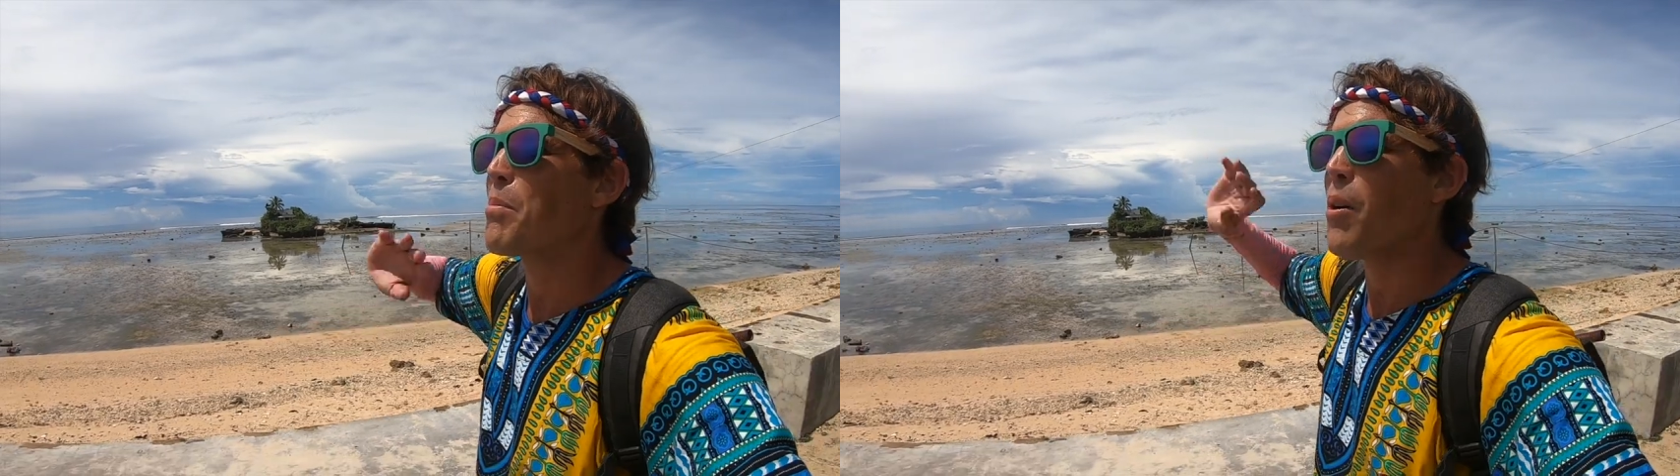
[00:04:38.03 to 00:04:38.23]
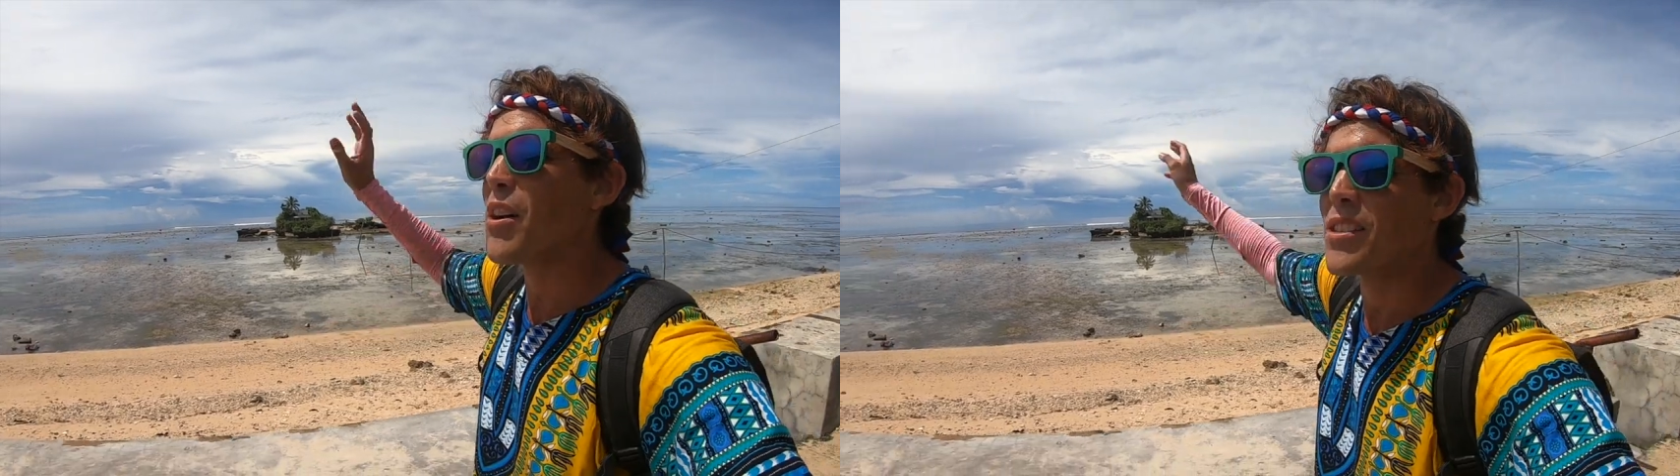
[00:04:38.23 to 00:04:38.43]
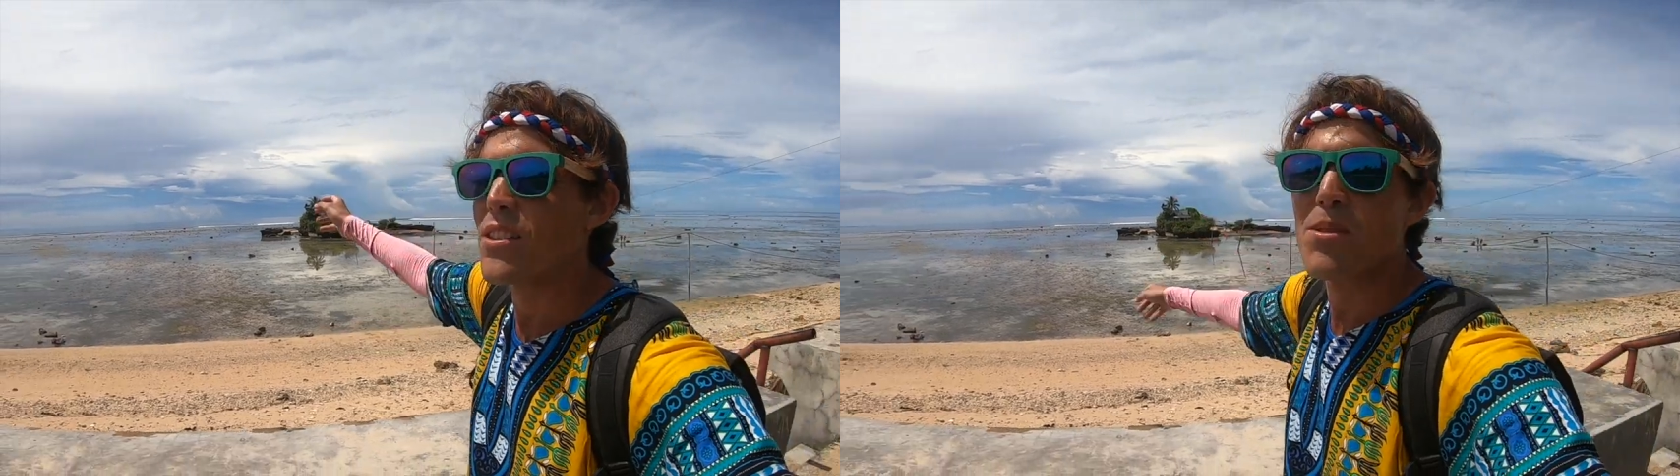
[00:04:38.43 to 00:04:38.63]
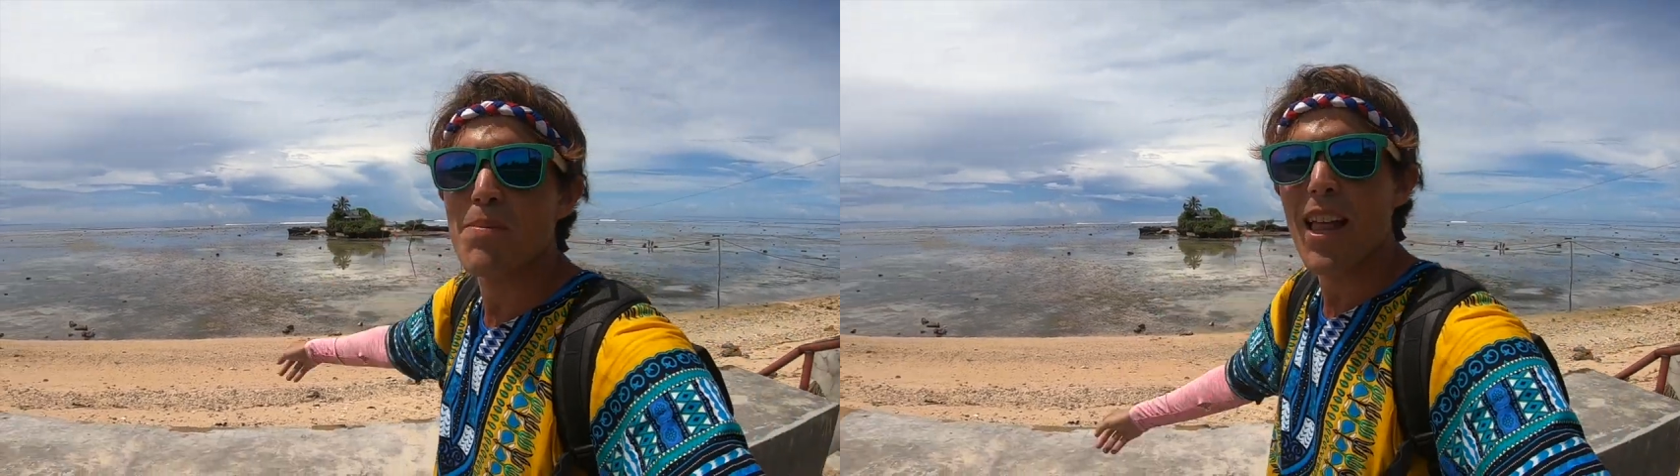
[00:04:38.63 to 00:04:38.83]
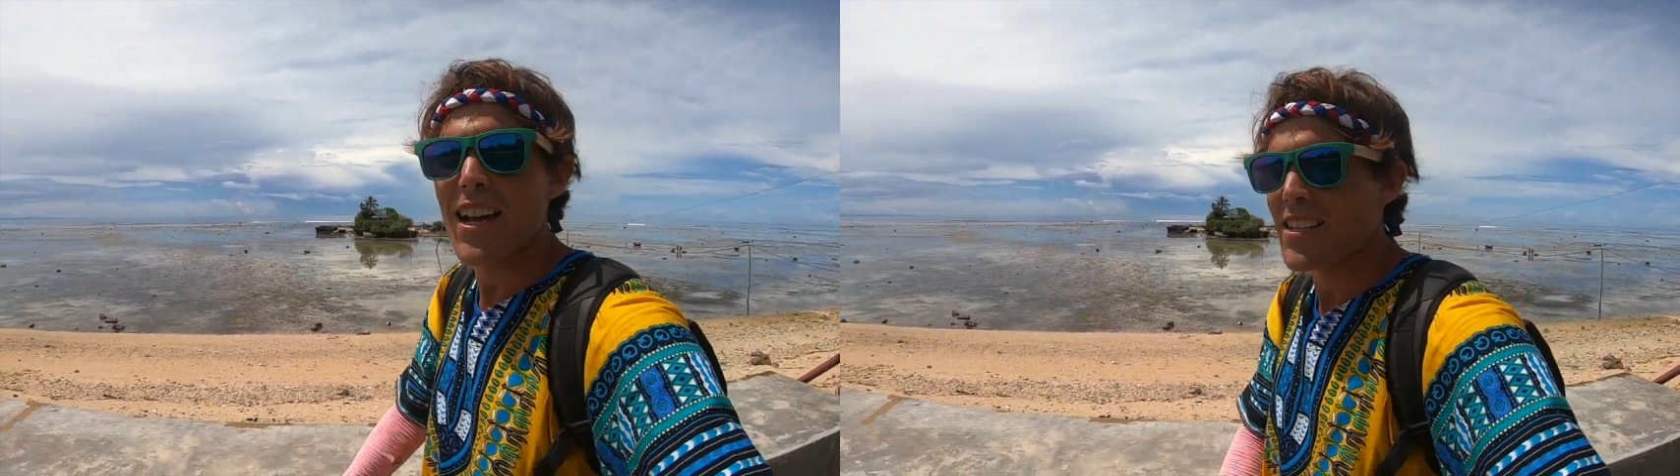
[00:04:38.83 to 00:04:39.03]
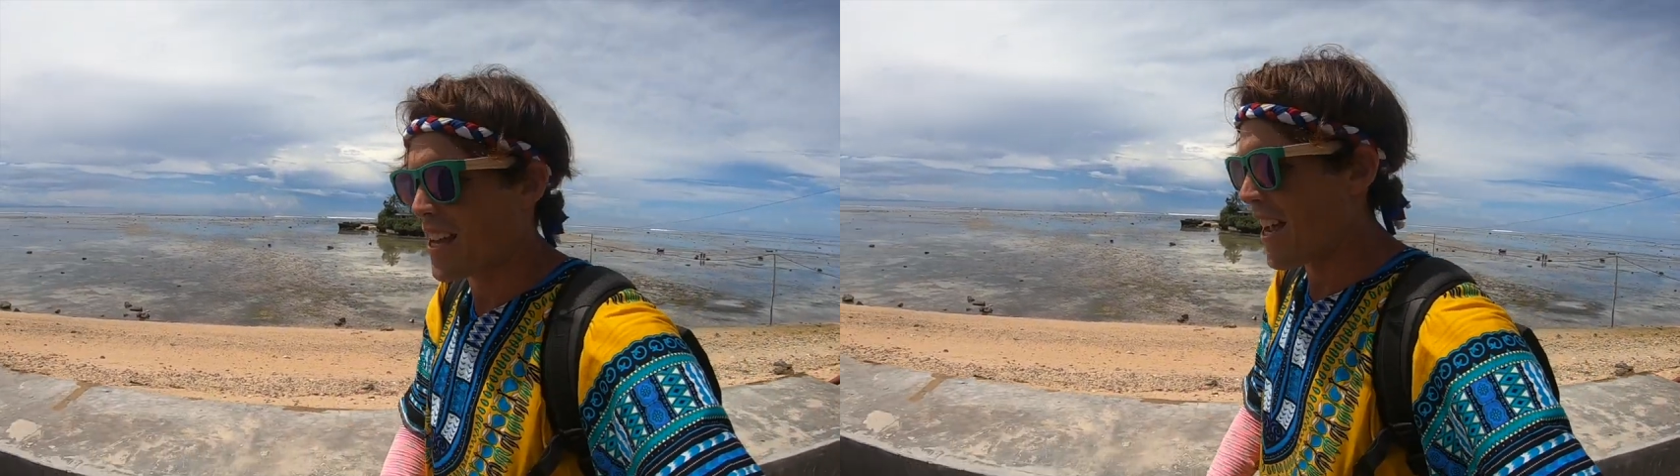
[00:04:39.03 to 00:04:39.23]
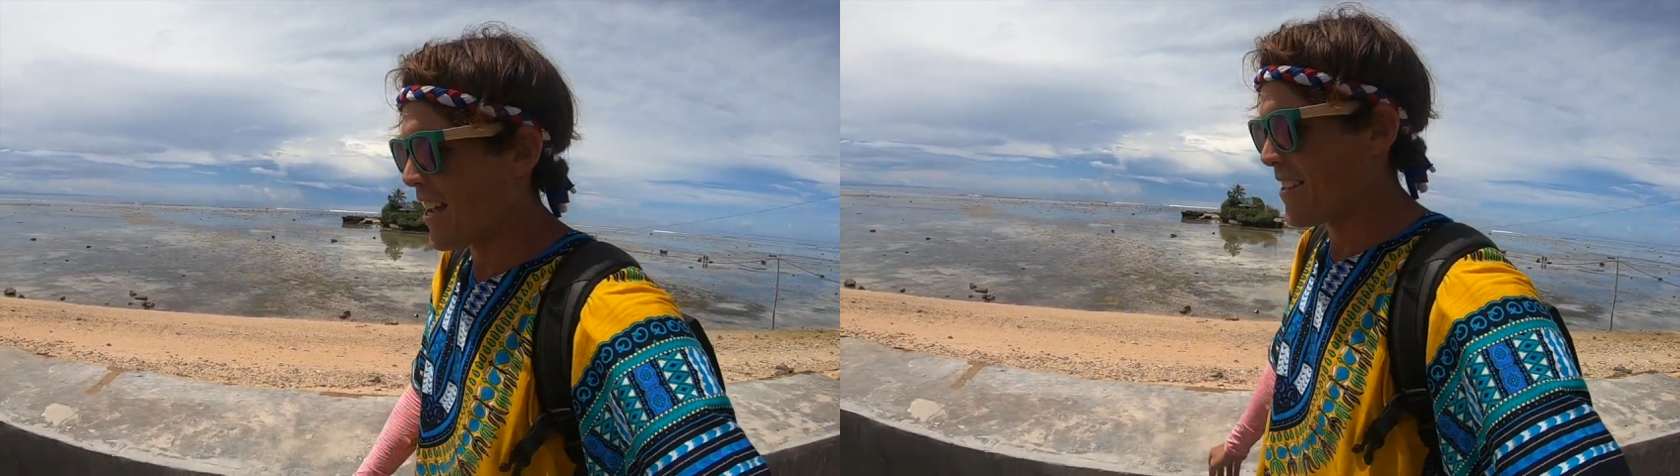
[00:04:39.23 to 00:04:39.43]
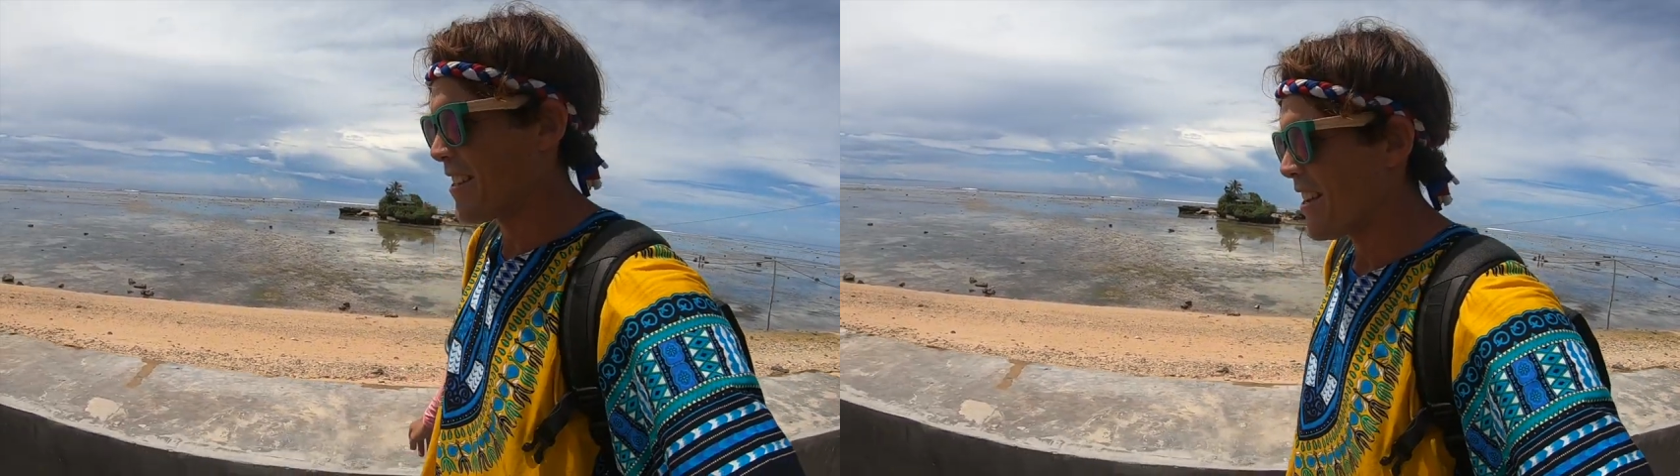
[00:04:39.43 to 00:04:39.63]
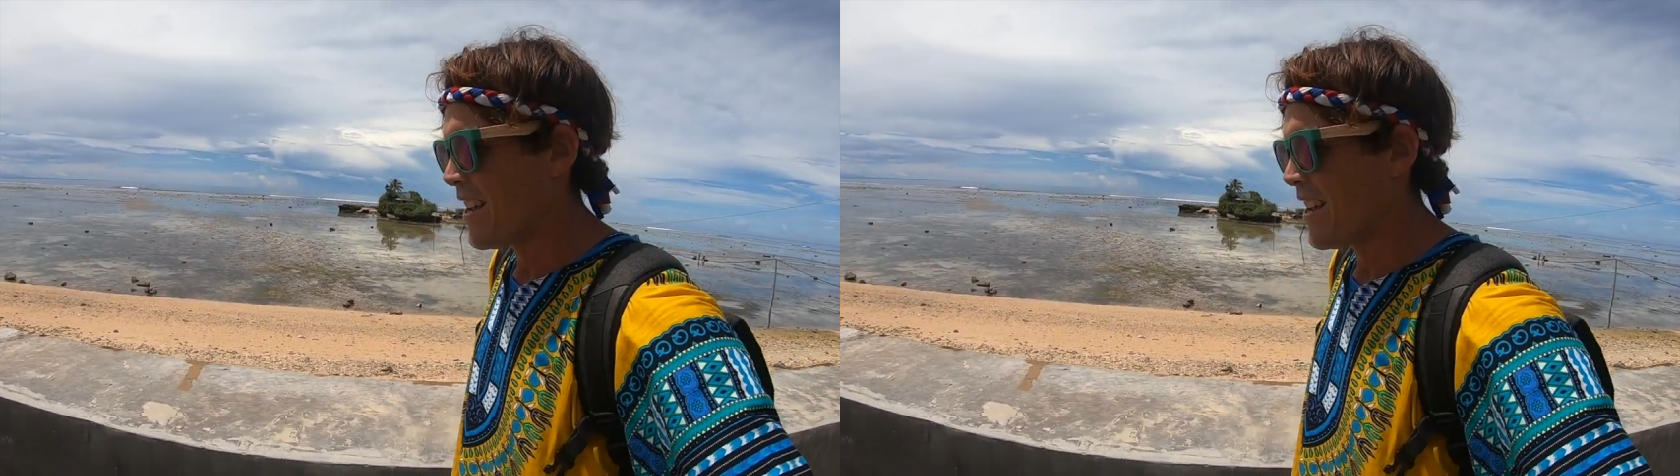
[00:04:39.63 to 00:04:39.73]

Boston, there's black sand.